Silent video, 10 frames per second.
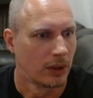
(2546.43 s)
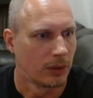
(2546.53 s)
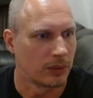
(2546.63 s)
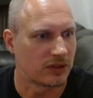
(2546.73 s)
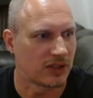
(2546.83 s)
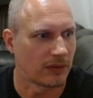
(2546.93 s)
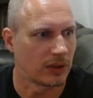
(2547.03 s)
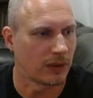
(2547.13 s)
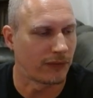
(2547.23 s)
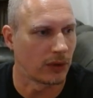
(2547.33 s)
with 7
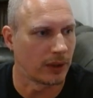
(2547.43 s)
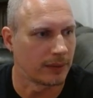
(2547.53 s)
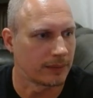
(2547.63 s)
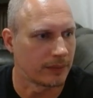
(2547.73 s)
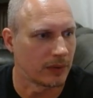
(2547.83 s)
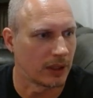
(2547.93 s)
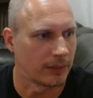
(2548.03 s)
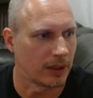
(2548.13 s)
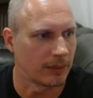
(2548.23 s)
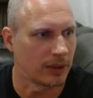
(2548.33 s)
in the front.
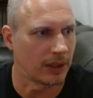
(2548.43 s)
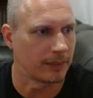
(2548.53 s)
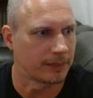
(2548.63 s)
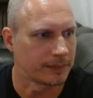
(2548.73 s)
Yep, yep, yep.